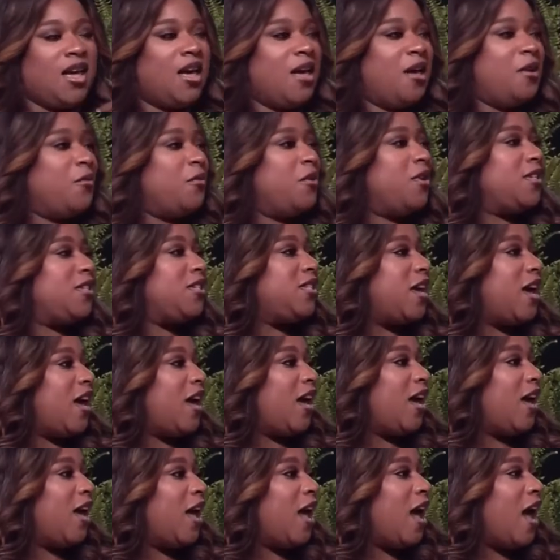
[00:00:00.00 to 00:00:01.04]
And we
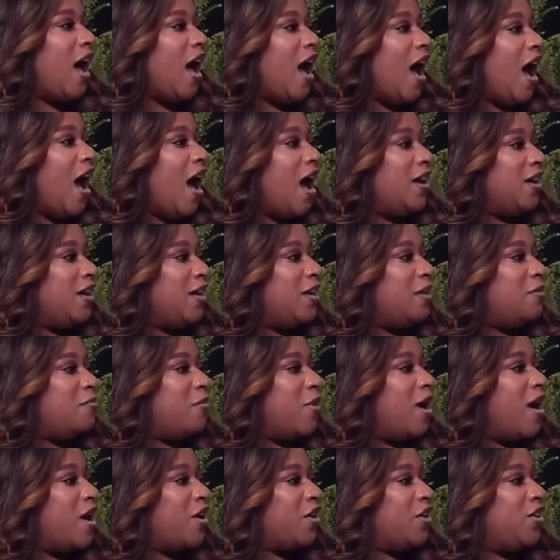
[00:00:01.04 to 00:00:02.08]
say, I need
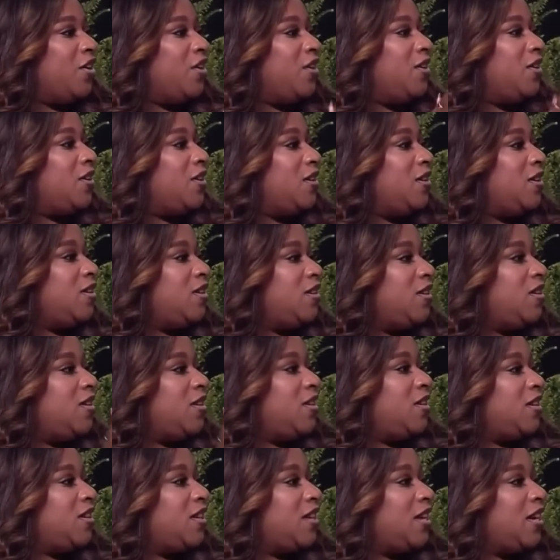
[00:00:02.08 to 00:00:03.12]
my
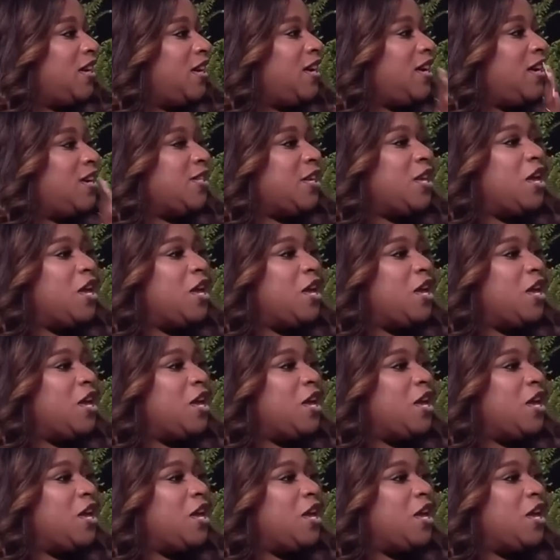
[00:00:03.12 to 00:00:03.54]
cookies.